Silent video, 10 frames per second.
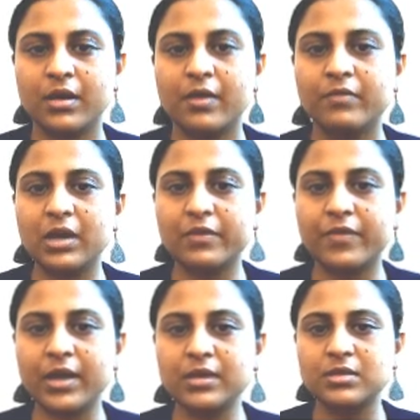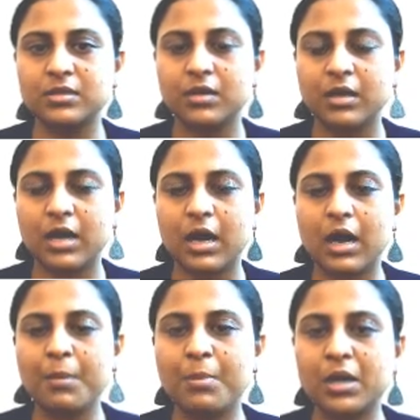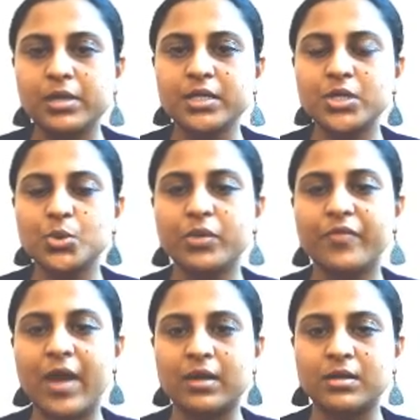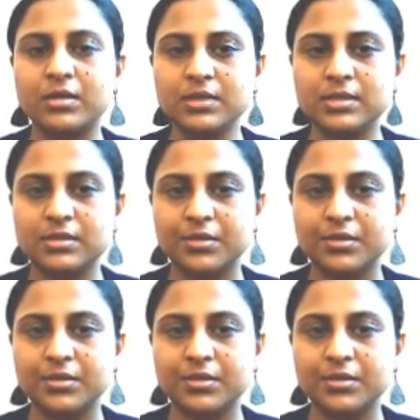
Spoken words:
will affect a multitude of factors,